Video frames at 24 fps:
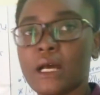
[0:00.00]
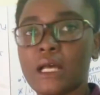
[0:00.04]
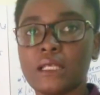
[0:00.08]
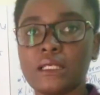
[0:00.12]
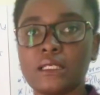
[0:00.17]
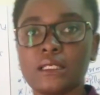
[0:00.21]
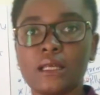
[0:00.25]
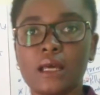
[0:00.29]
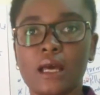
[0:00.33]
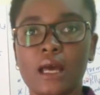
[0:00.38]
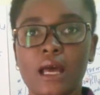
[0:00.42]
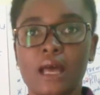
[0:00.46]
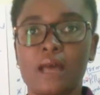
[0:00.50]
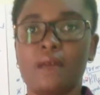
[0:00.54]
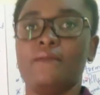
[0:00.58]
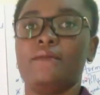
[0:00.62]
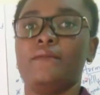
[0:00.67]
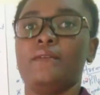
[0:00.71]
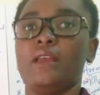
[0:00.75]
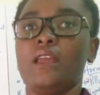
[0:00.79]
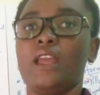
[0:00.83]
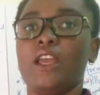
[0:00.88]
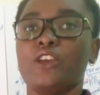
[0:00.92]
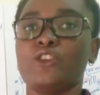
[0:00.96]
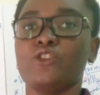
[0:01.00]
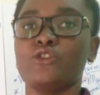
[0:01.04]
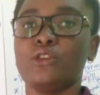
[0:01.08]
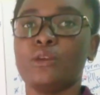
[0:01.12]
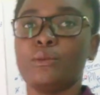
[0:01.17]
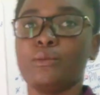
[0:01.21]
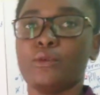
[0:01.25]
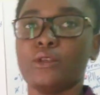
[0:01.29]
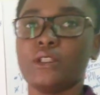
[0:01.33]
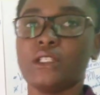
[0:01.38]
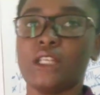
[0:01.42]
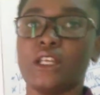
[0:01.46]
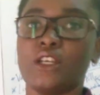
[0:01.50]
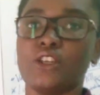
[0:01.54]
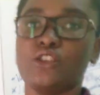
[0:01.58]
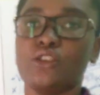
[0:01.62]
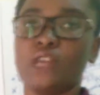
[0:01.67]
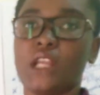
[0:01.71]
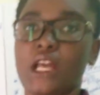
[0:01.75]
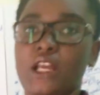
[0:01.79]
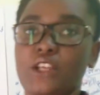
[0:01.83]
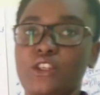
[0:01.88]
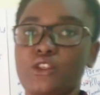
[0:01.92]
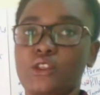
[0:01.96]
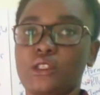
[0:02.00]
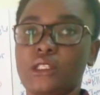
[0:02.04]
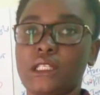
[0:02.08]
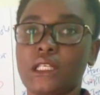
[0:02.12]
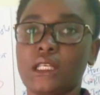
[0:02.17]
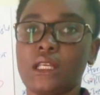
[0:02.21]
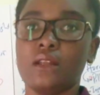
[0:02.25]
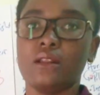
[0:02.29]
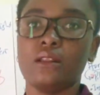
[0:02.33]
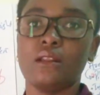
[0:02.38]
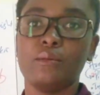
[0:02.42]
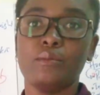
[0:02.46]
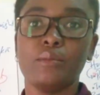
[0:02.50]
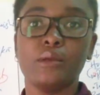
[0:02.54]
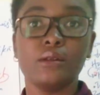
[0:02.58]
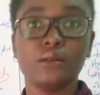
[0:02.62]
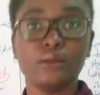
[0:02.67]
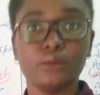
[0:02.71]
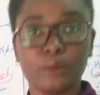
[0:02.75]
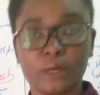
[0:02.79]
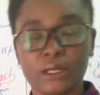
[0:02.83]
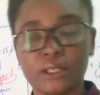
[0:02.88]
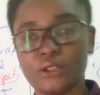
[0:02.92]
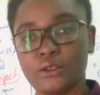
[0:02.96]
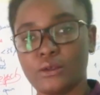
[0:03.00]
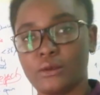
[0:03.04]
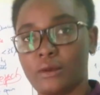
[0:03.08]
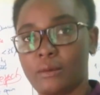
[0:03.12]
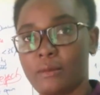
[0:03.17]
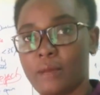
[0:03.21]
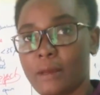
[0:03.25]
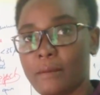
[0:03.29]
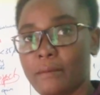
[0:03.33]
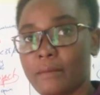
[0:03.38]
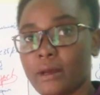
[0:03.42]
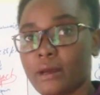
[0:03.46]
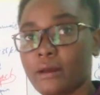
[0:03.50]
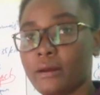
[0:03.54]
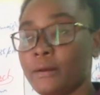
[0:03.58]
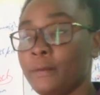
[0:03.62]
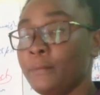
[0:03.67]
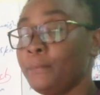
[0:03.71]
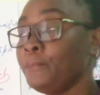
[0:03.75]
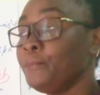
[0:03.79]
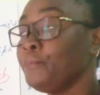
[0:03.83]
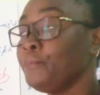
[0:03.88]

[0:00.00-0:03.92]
must have extra protection as you're taking the pills once you remember.